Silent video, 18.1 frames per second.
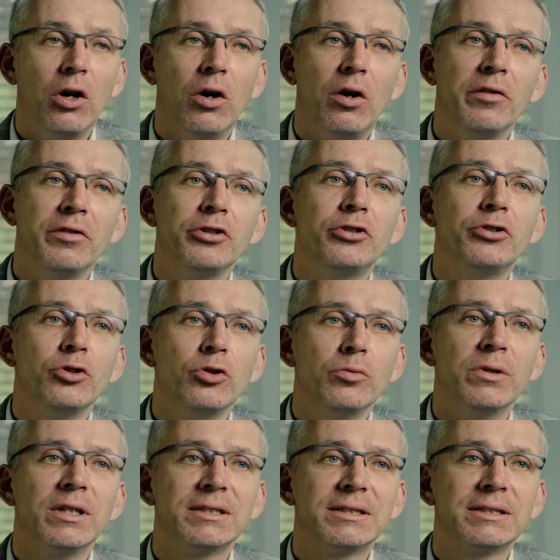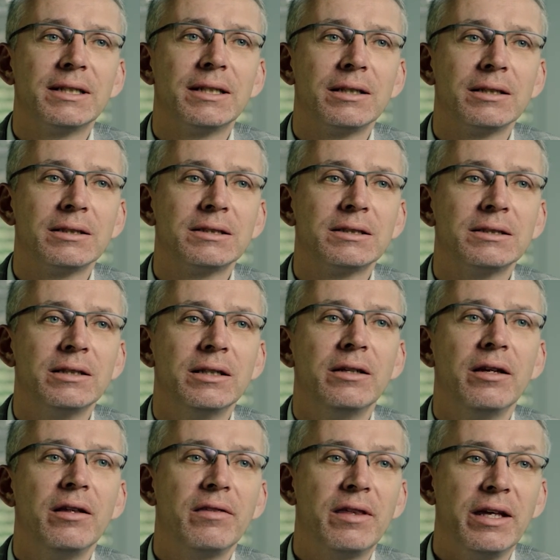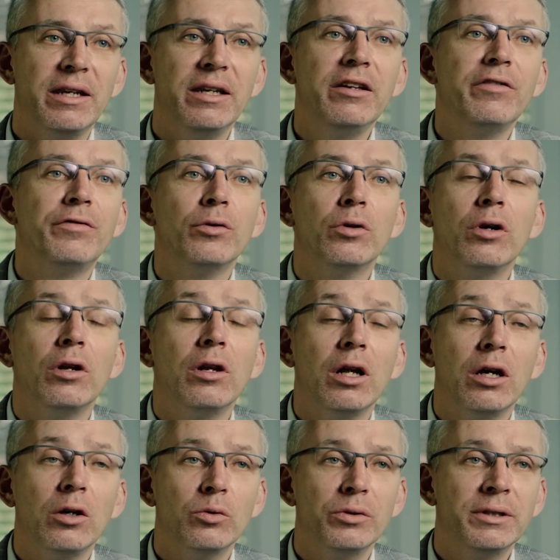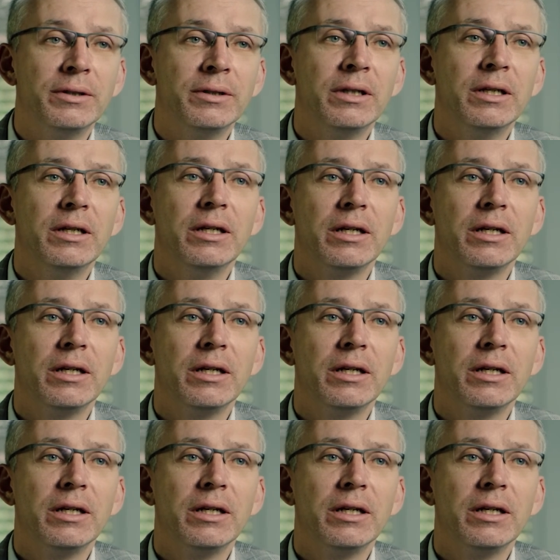on the tumor cells, that nivo alone